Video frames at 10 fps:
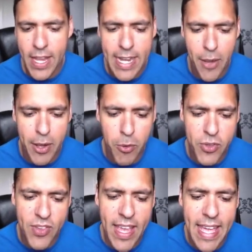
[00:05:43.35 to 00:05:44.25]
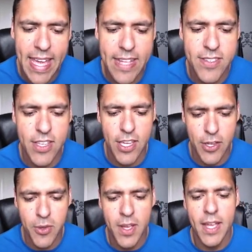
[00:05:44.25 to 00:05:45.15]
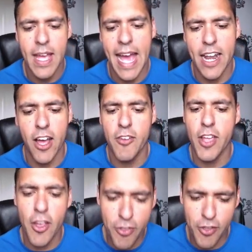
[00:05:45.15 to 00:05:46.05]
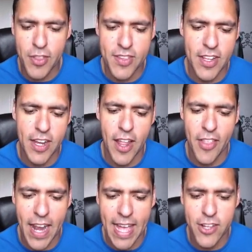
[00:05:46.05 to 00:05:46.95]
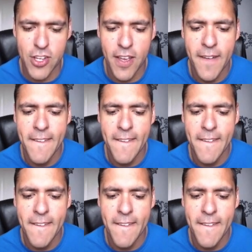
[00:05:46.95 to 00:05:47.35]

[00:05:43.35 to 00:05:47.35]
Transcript: Now it will say here to you, and I'll go through this in another lecture,